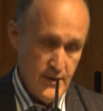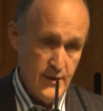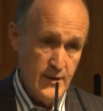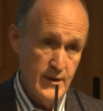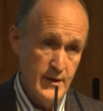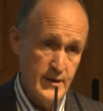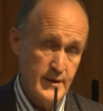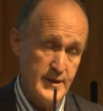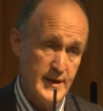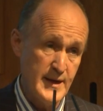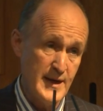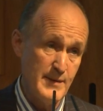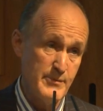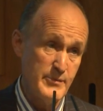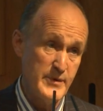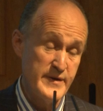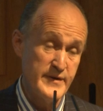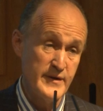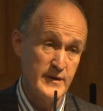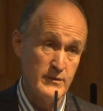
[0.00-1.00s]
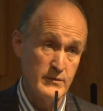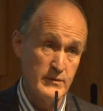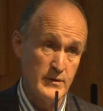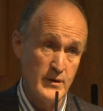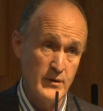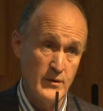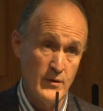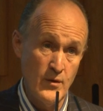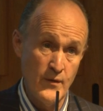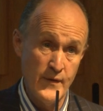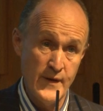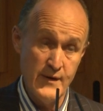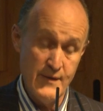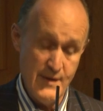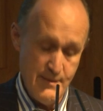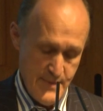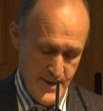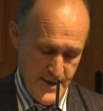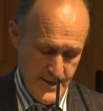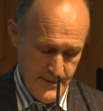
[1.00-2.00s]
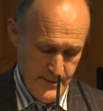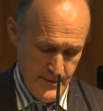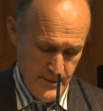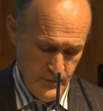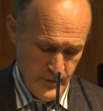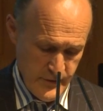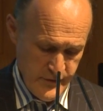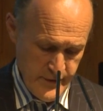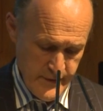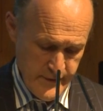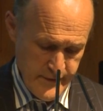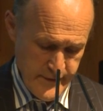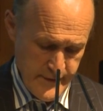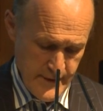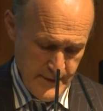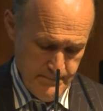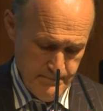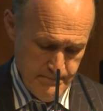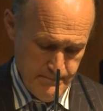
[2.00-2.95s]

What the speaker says: collaborating on their MA, which is